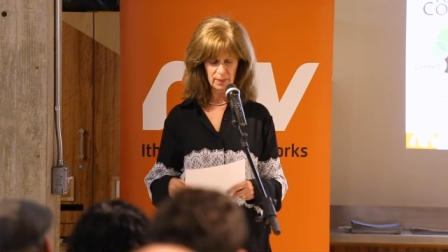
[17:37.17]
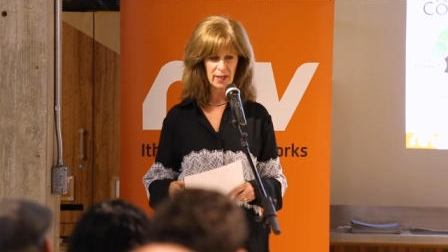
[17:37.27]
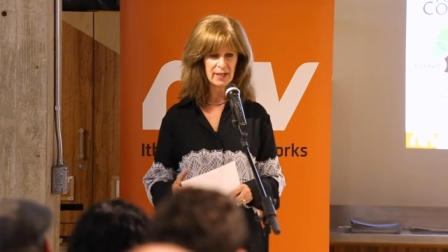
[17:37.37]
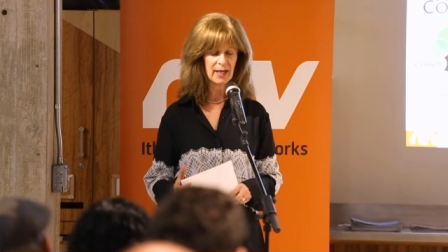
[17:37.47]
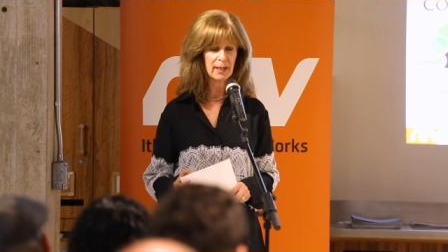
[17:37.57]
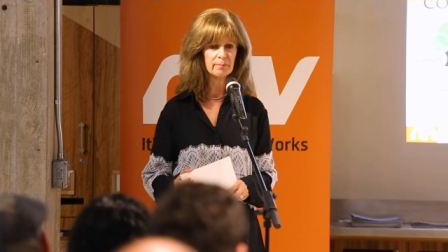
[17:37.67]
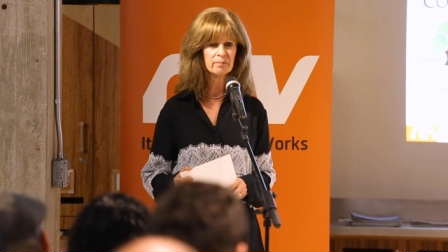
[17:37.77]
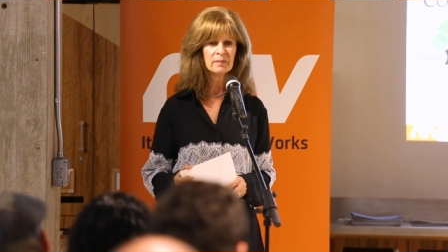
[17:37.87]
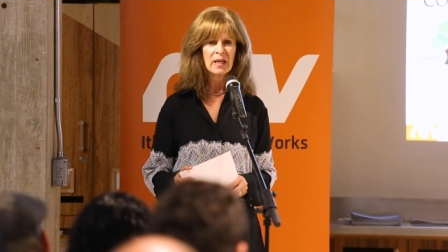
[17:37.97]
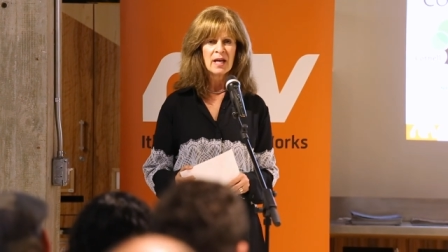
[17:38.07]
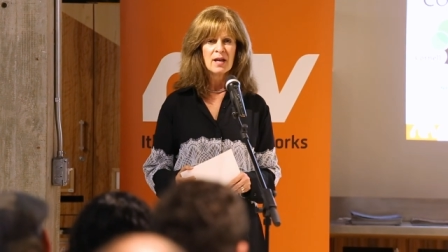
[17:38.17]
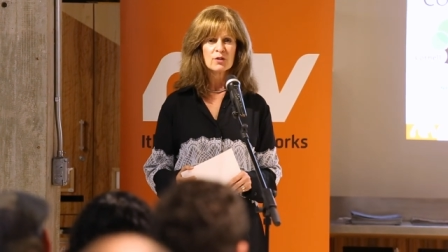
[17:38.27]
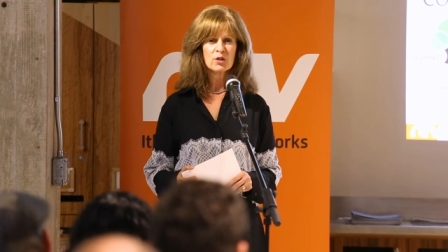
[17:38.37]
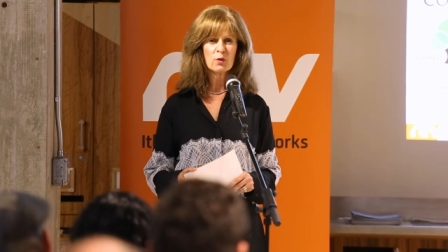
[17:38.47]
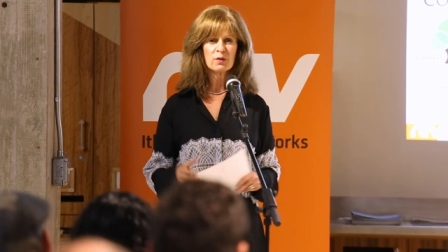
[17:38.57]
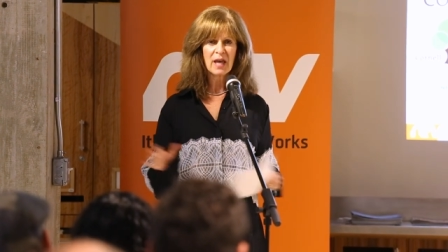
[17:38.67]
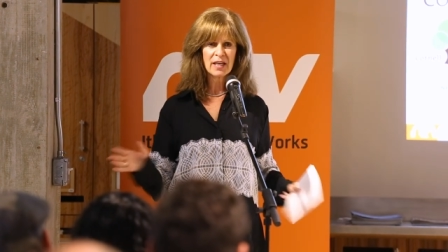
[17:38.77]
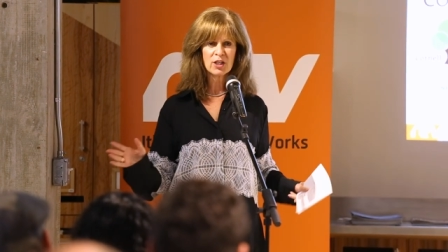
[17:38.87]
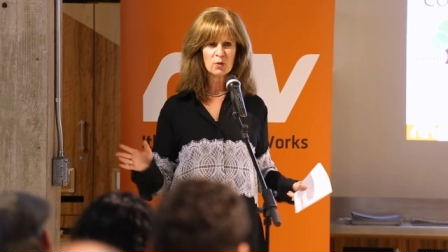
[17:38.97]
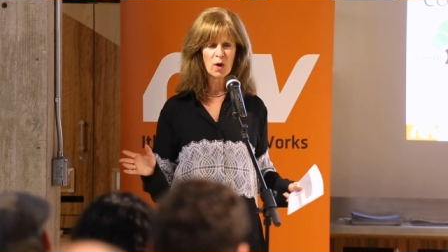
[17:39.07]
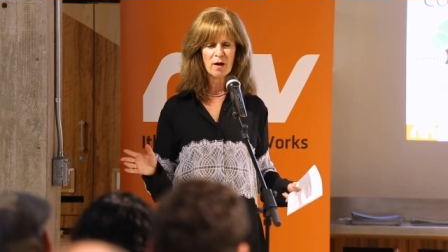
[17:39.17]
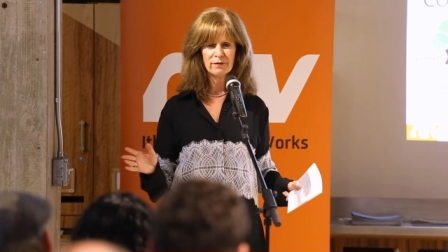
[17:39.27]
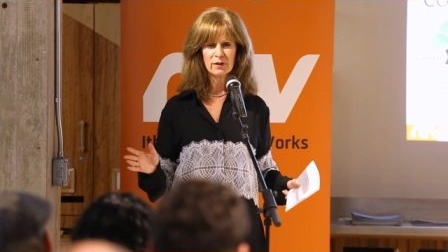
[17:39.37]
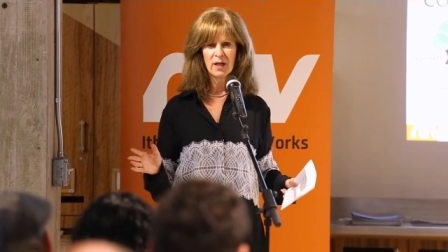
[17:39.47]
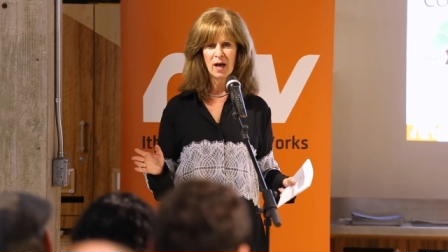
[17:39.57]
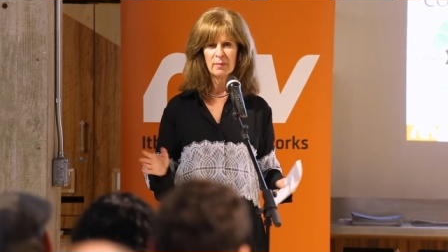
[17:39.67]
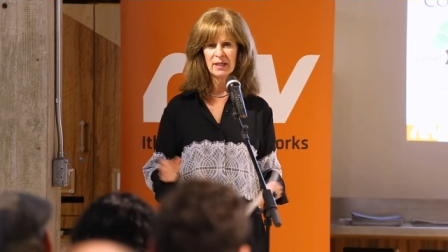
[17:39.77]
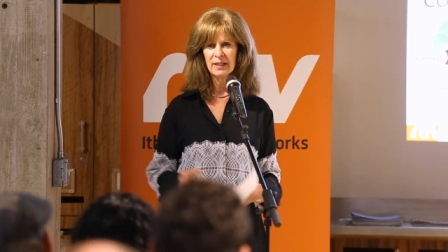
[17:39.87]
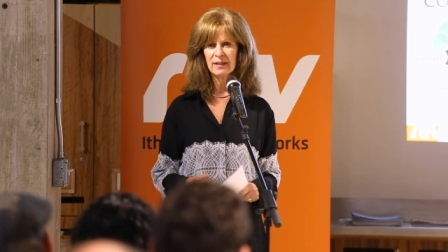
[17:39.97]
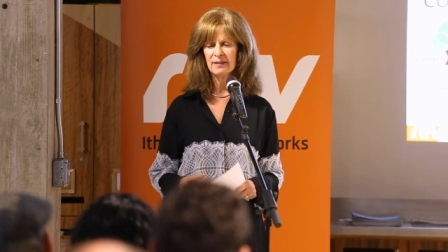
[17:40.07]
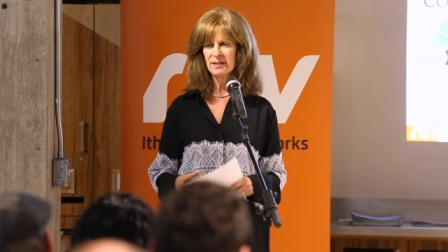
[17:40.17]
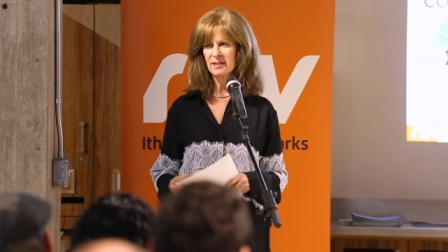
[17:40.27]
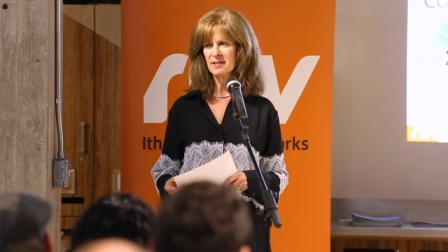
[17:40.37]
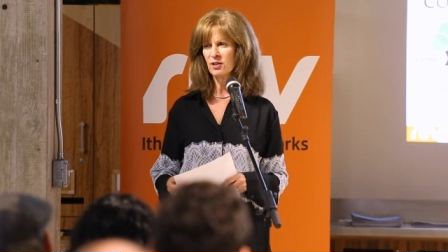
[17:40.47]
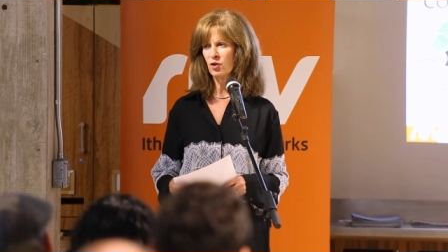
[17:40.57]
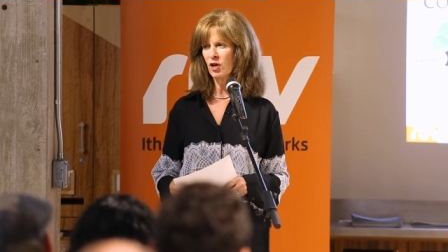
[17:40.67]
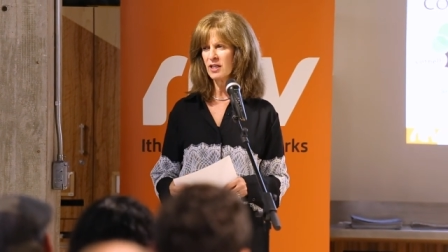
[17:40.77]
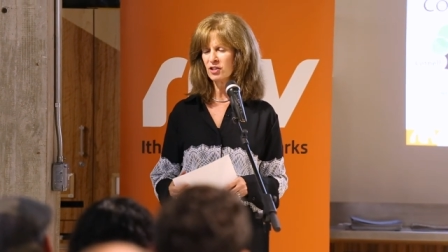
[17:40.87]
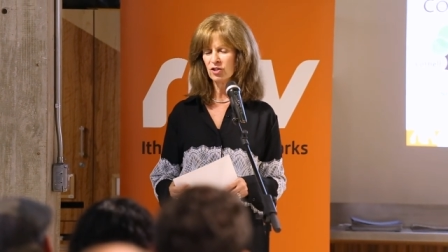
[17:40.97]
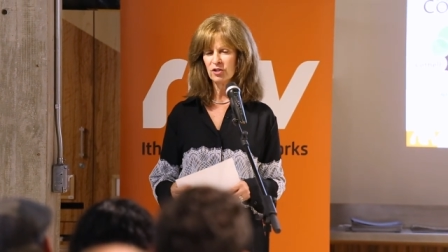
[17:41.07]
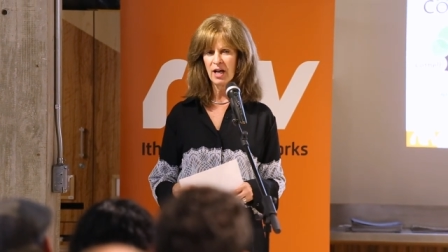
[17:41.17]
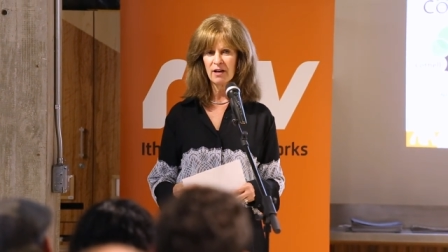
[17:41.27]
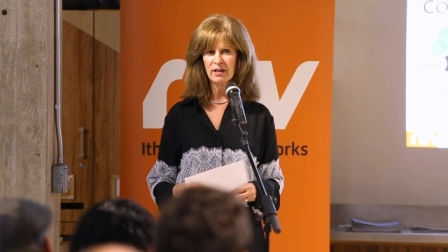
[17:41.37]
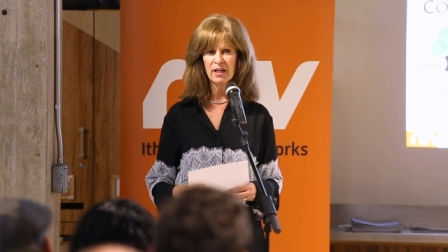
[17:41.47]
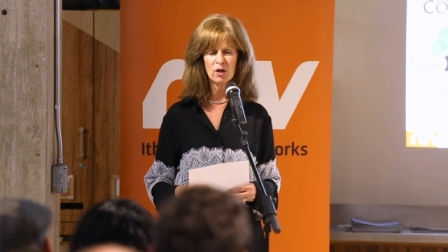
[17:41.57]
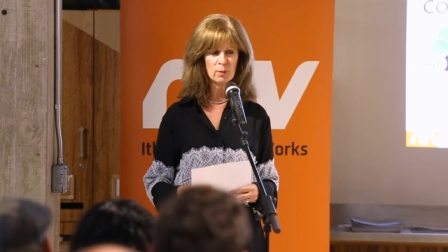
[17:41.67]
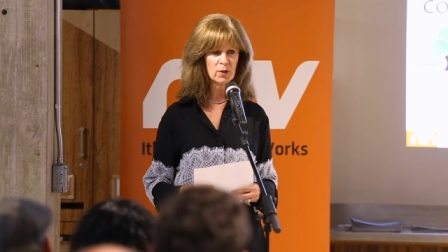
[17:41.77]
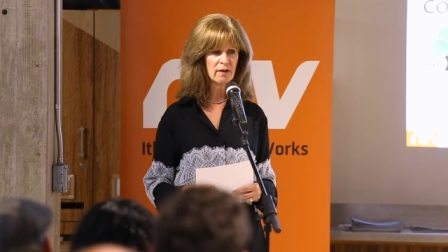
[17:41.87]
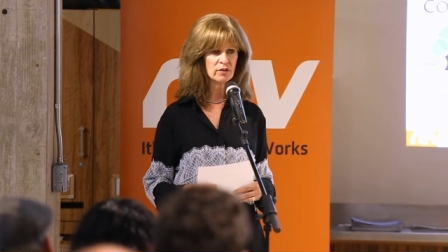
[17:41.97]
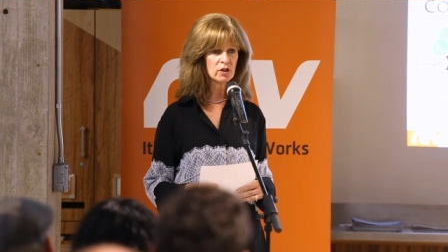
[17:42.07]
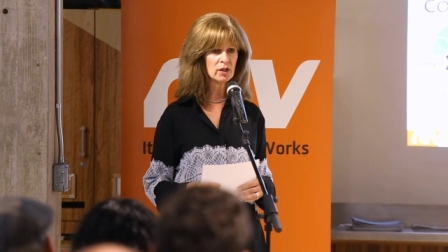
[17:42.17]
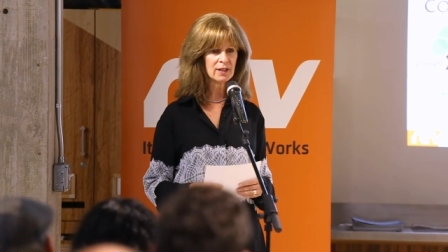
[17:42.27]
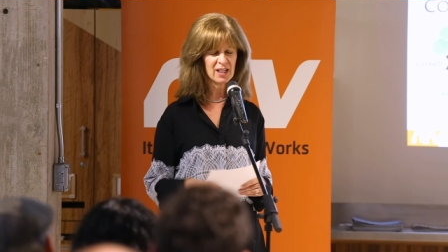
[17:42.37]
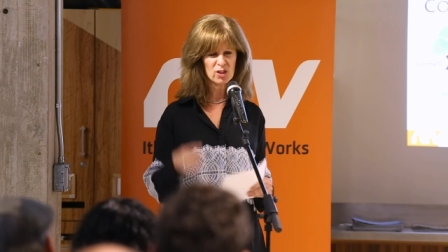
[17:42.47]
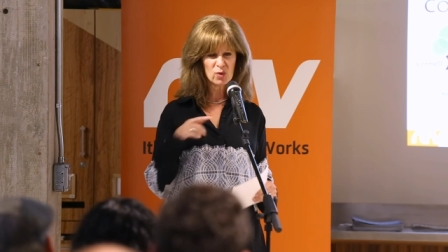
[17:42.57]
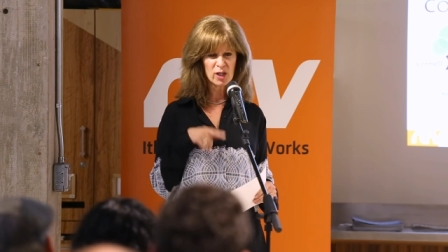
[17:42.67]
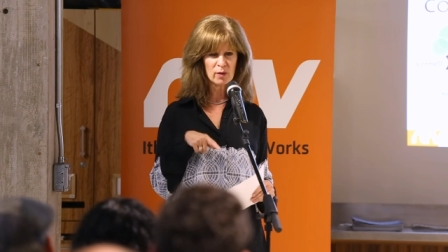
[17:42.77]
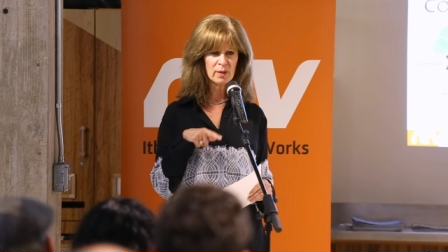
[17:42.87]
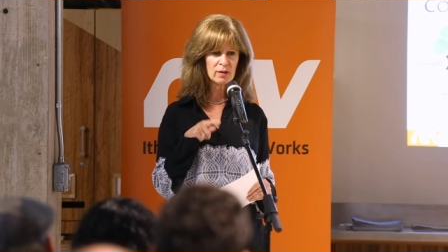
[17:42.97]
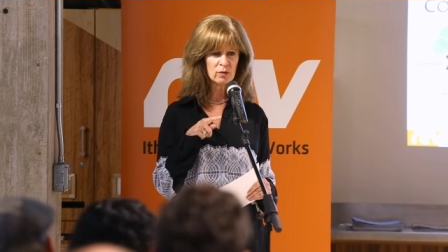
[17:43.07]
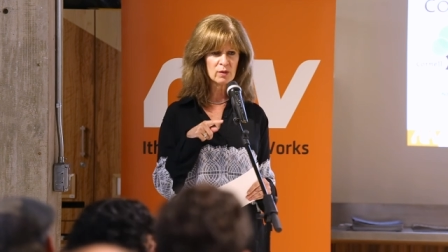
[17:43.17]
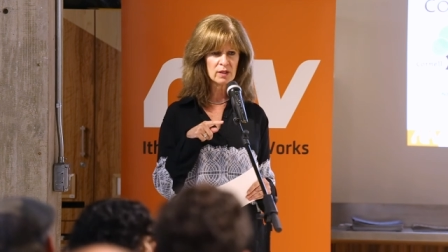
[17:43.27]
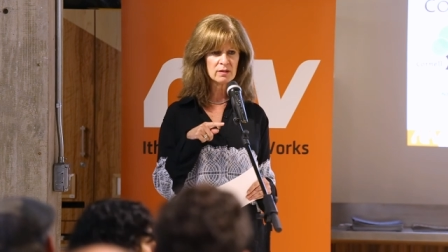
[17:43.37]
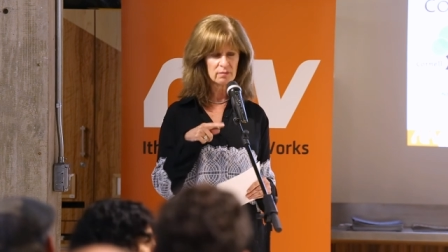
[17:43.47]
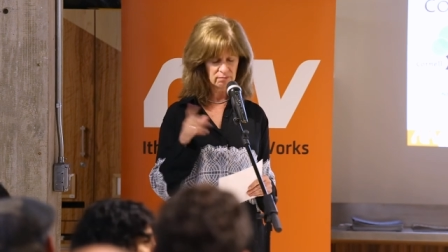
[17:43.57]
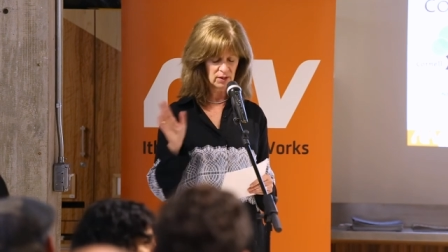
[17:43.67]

But um, so thank you all for coming. This is a great turnout. I hope you have a good, can you hear me through this?